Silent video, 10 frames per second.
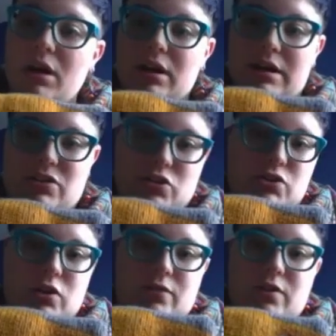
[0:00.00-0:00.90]
because there's
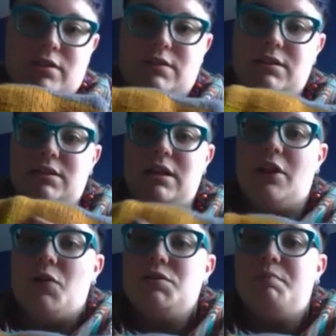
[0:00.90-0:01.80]
2 different
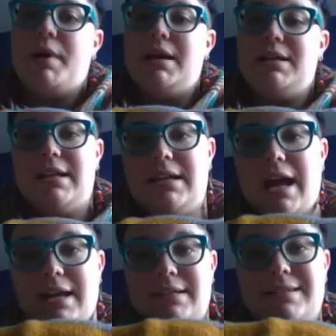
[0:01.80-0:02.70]
yellows, but it
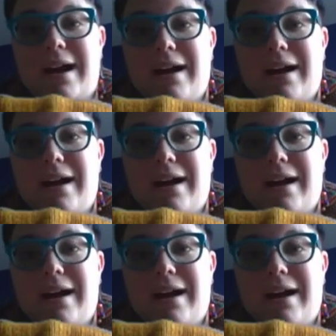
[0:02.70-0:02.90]
has